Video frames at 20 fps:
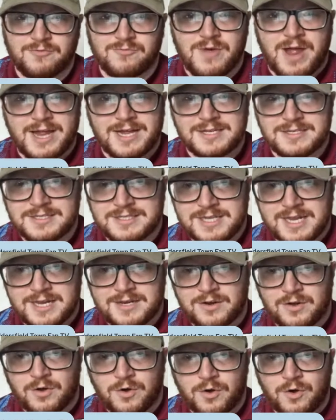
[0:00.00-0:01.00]
Ryan's in.
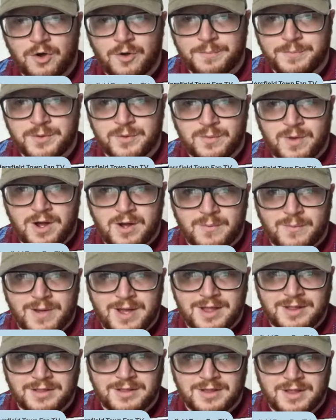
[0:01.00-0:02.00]
Hope you are
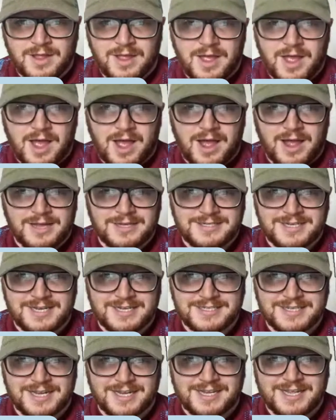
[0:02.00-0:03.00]
well. He
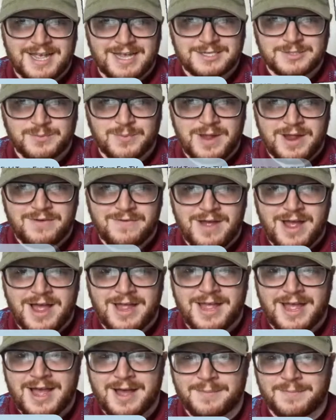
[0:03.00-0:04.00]
says, guess where I
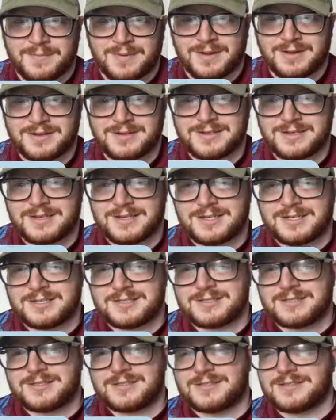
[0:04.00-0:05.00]
am?
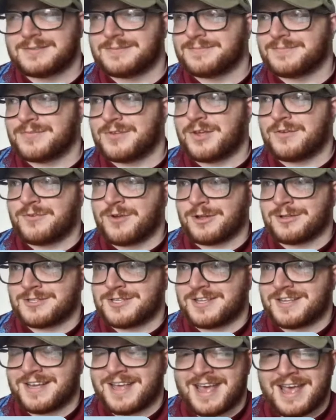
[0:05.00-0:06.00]
You've gone to
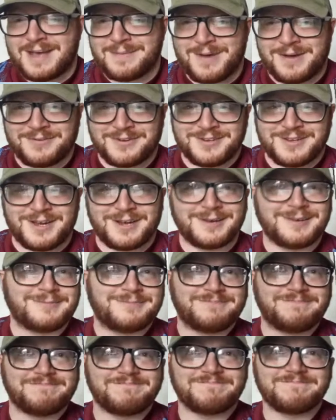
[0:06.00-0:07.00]
the game, haven't you?
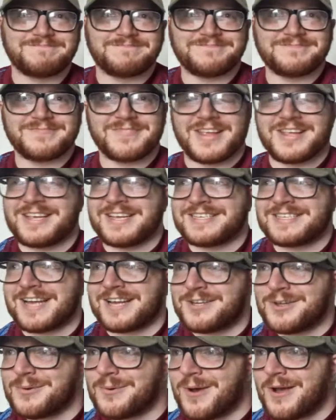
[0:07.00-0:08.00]
You
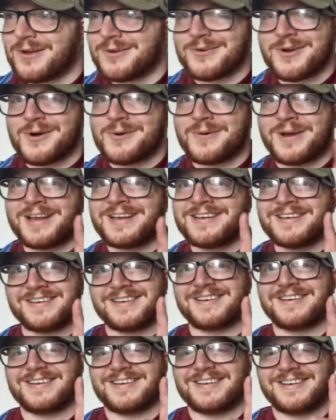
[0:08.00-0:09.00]
said you weren't going.
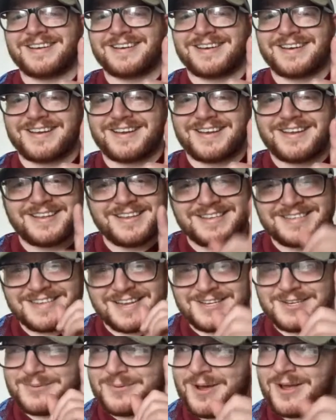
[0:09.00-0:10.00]

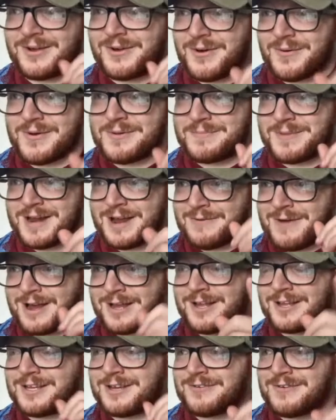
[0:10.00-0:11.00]
But I
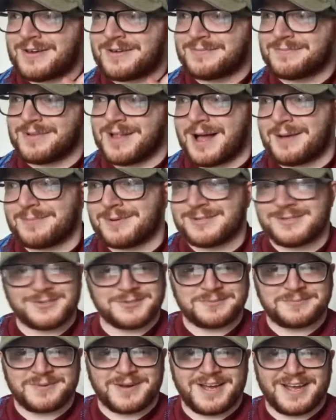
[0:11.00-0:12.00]
reckon you're in Blackburn
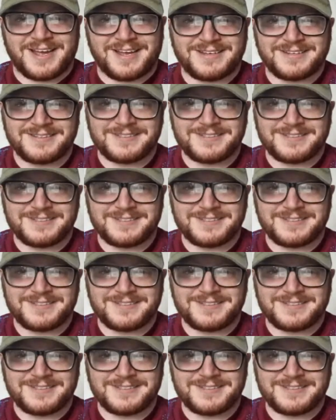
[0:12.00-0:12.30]
somewhere.